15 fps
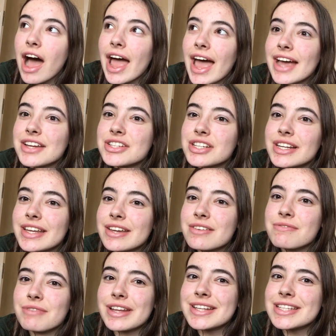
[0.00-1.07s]
I actually
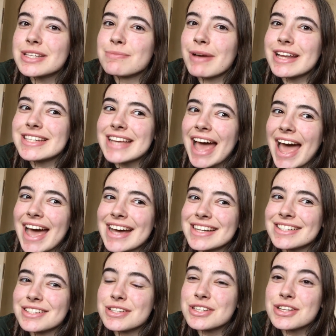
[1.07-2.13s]
convinced my dad